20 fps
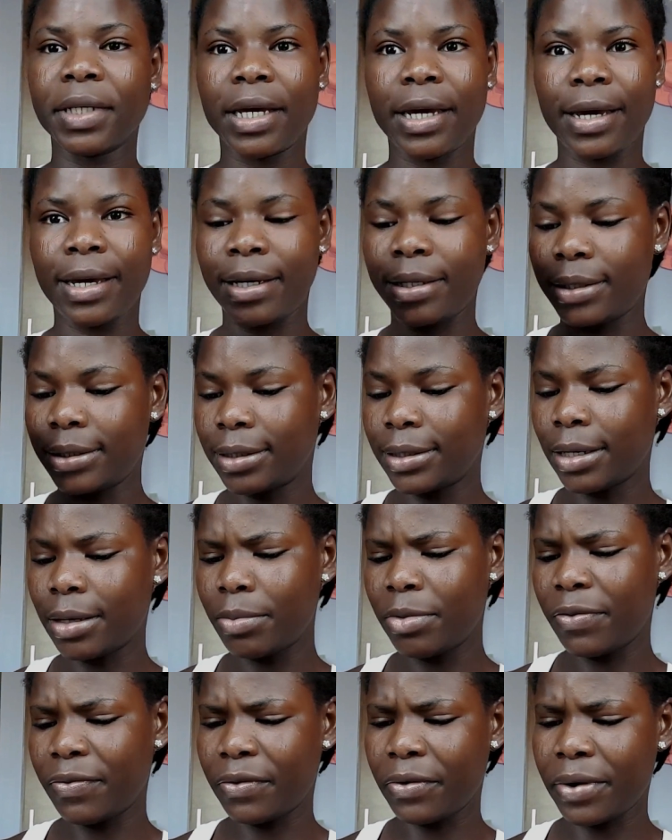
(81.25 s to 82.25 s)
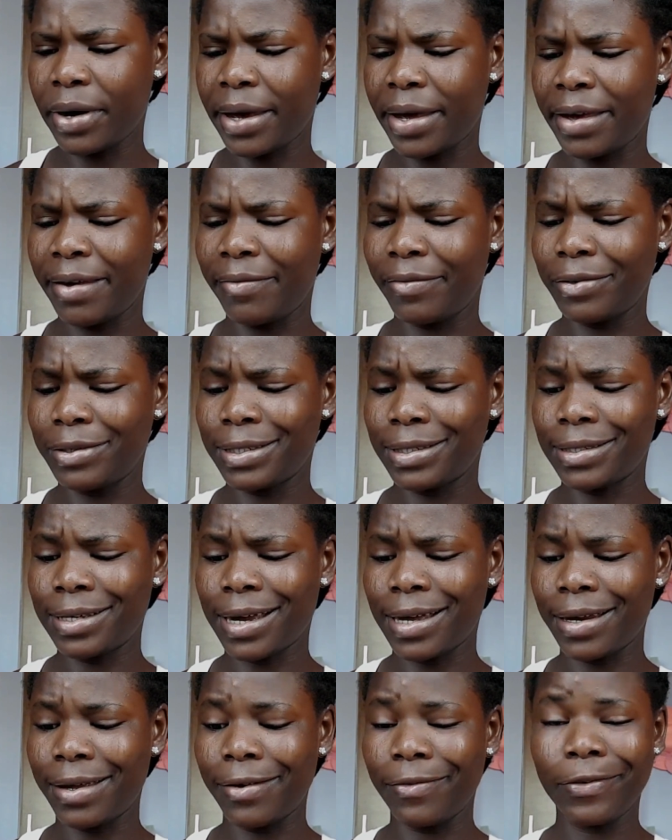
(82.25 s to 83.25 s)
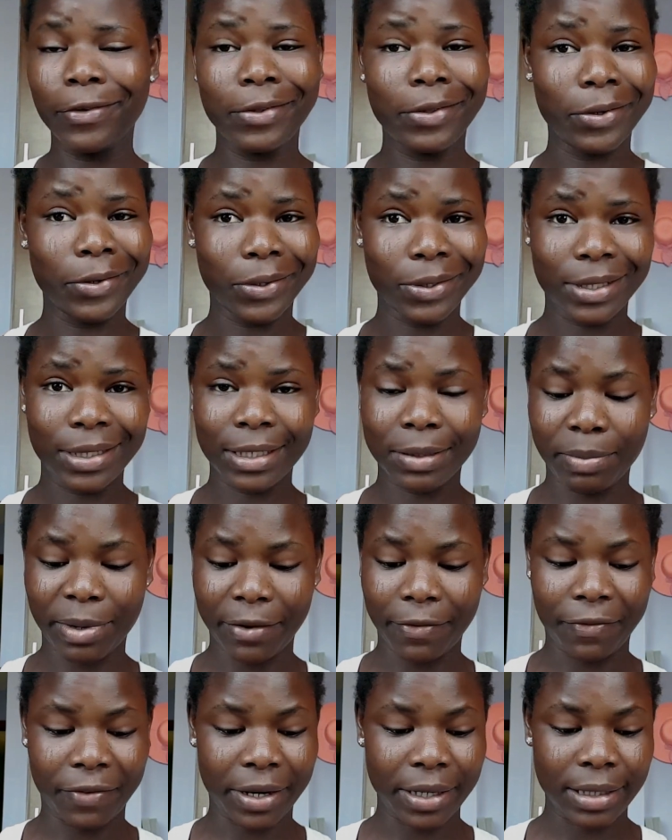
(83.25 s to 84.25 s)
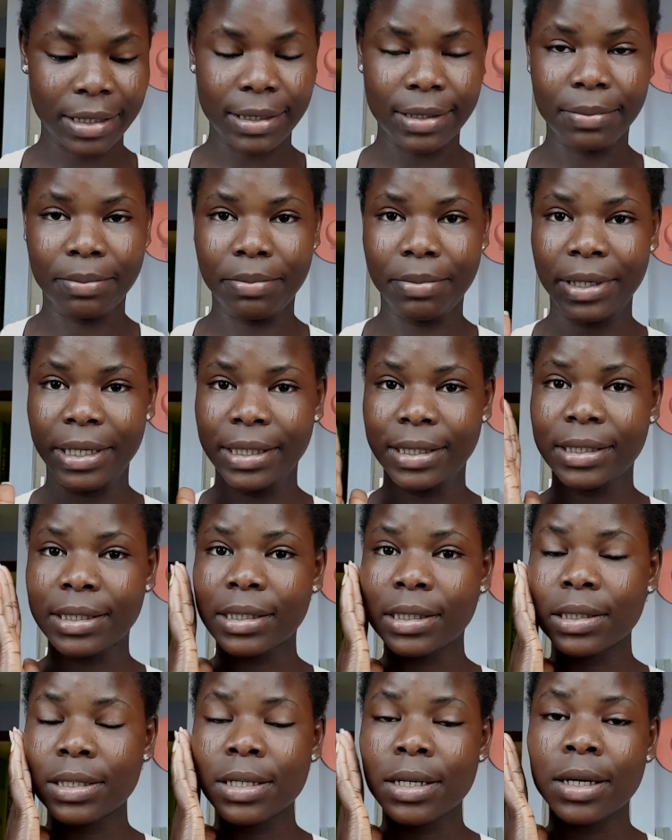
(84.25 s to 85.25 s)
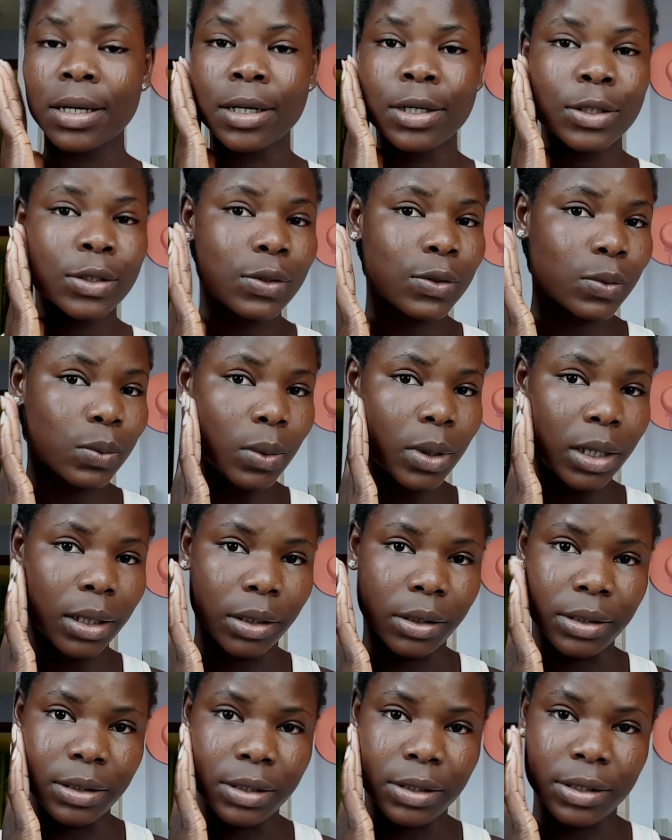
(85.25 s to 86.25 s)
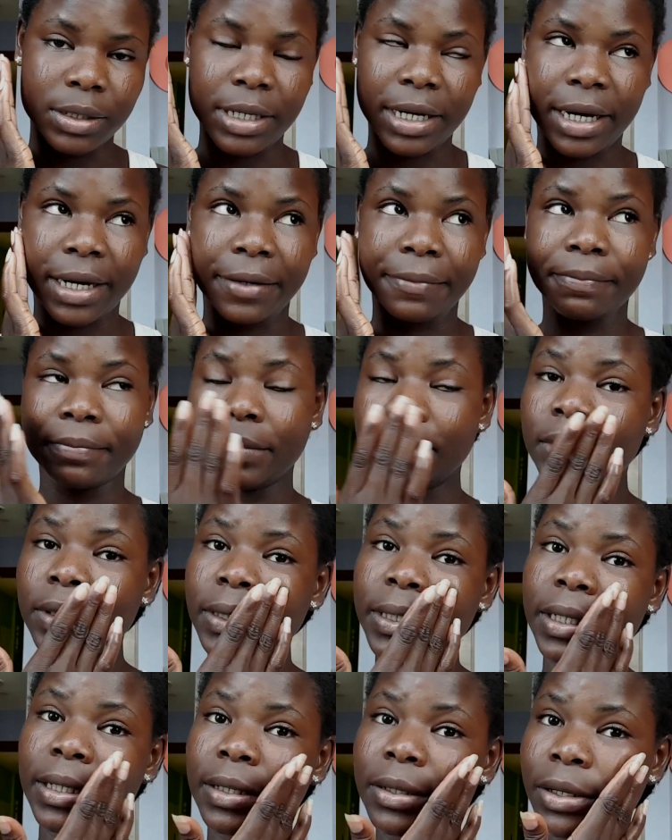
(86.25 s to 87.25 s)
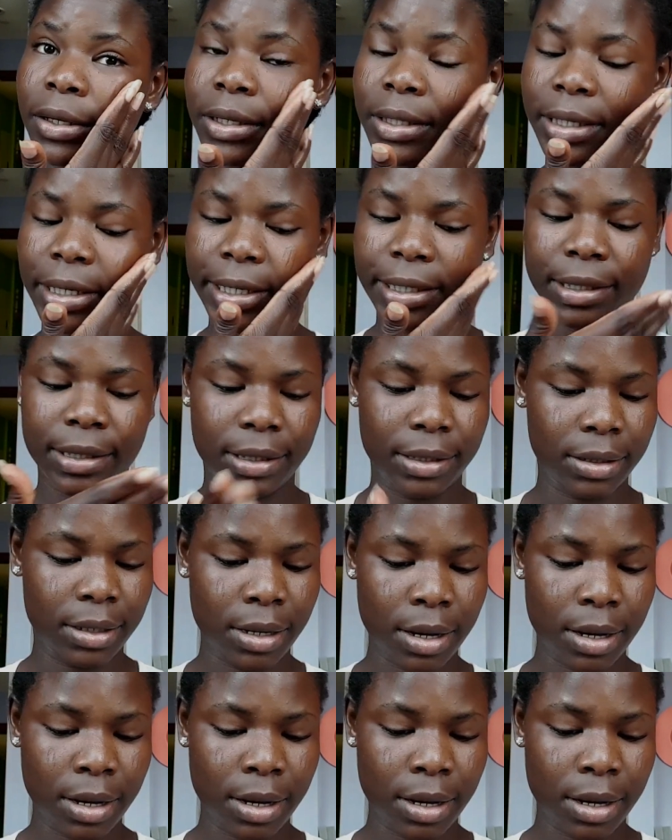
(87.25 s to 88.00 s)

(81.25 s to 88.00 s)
And before I even start, if you notice my face is a bit swollen today, ignore this.